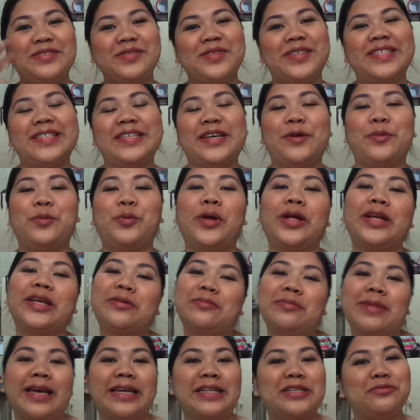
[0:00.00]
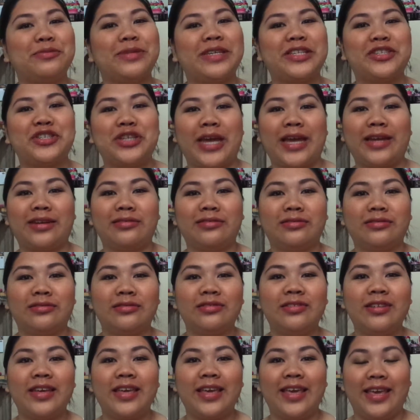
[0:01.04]
What's up, welcome back to my
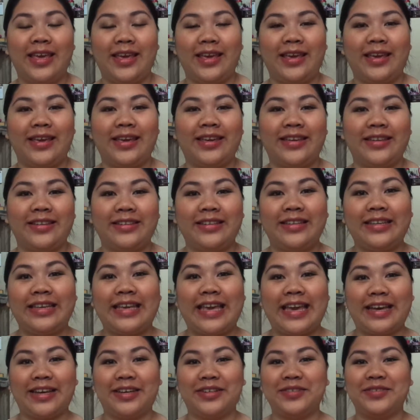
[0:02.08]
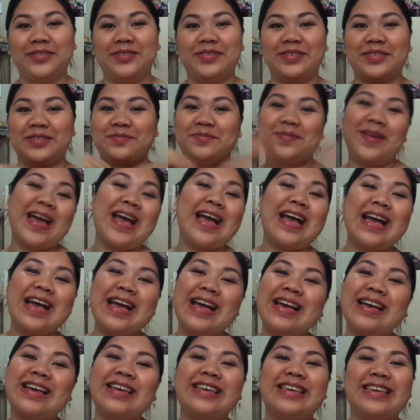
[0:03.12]
channel, and yeah, who's
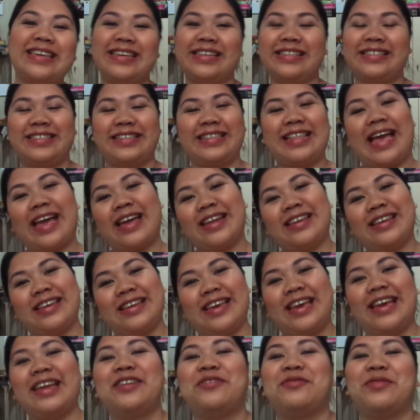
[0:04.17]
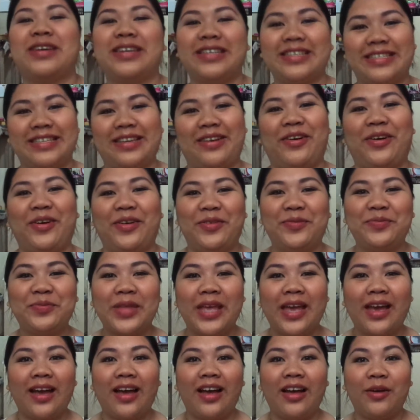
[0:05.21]
back? It's Daddy. Anyway, so
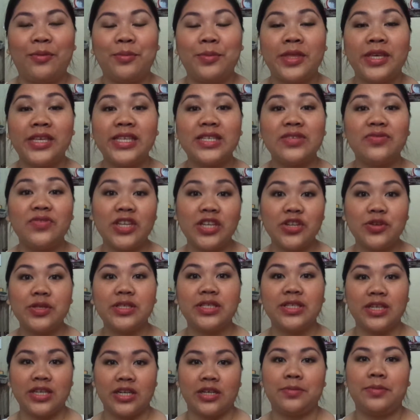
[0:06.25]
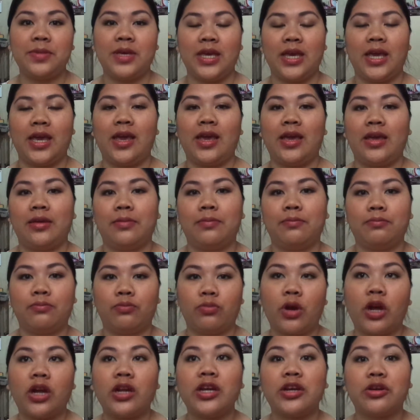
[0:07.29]
um this video is gonna be a
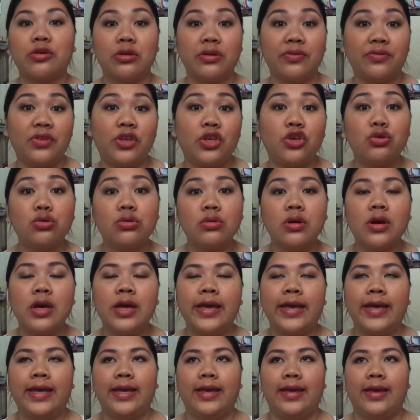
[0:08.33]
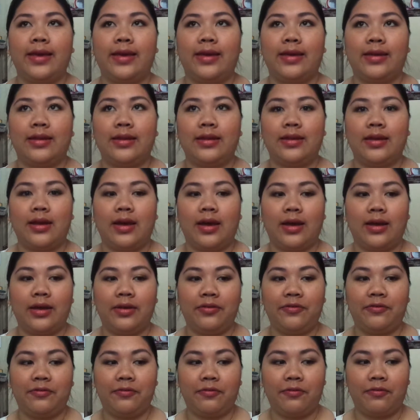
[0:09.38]
product review, and
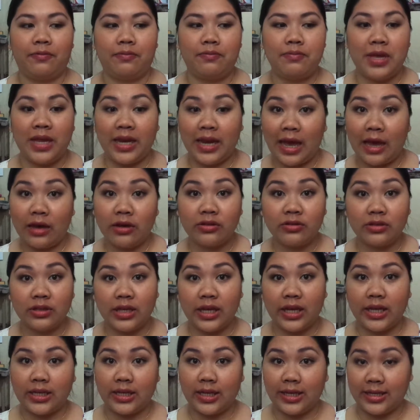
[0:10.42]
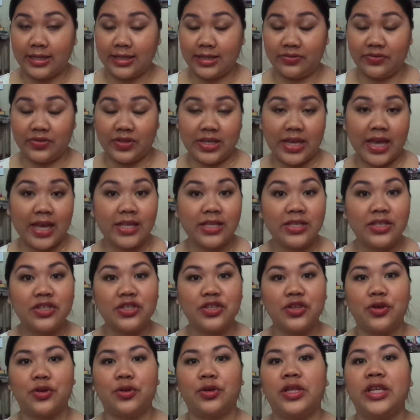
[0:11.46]
I've been out, as I've said,
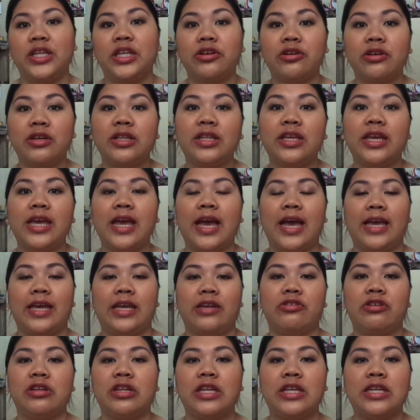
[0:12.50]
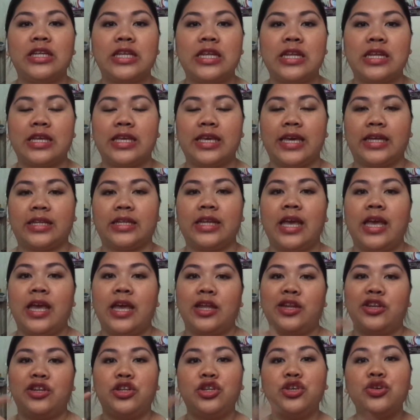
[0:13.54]
so literally I really didn't get
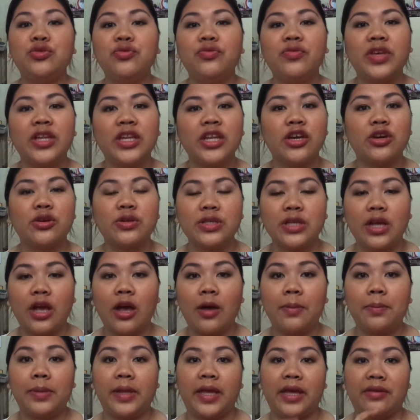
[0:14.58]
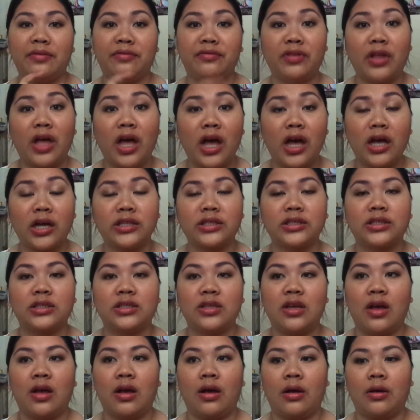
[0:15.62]
new videos up, like
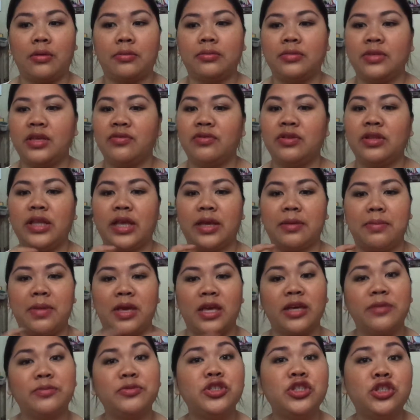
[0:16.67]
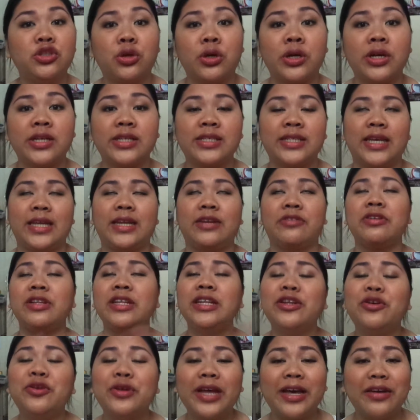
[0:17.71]
vlogs, um even like makeup tutorials. I
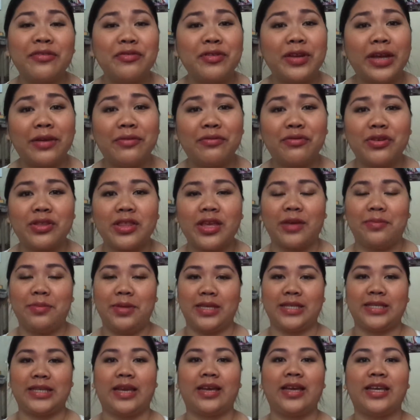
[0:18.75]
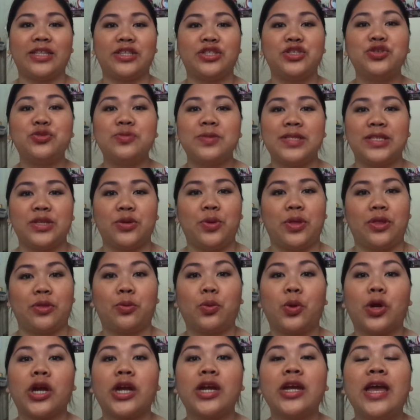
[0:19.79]
really don't have time for that because I got too busy with
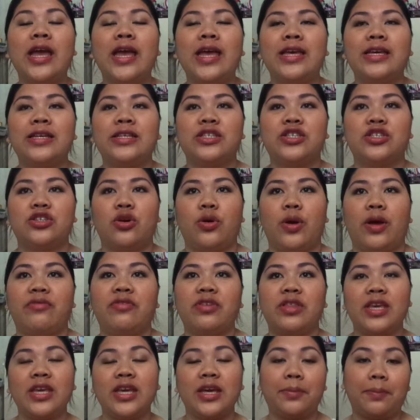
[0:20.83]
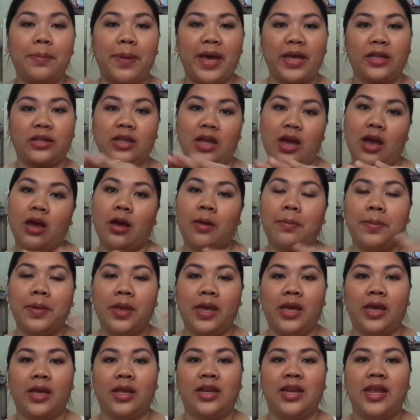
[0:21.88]
work, so everything got piled up.
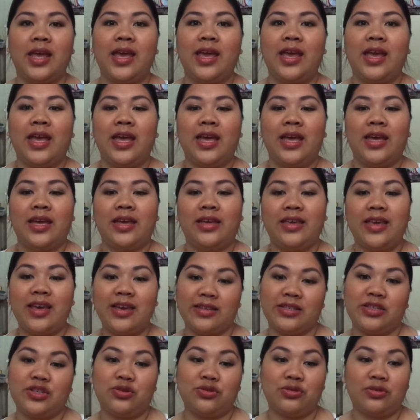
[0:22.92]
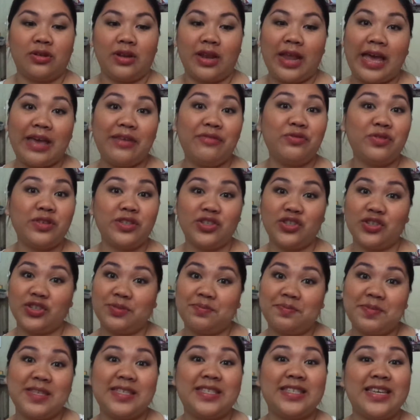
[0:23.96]
And yeah, so life was
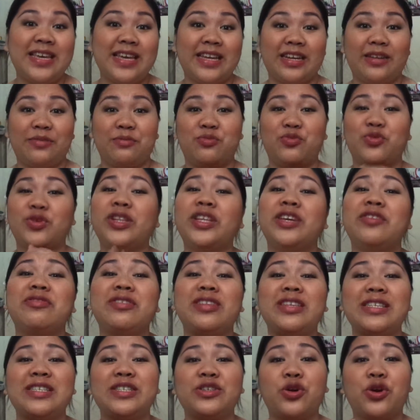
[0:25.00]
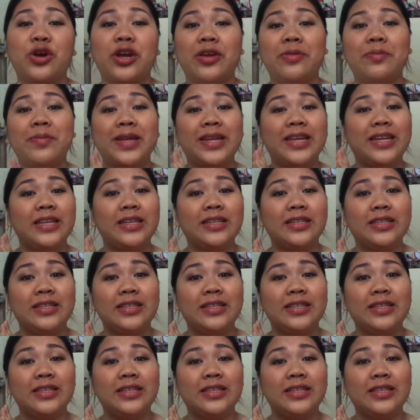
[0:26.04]
just busy, and I'm really really sorry, but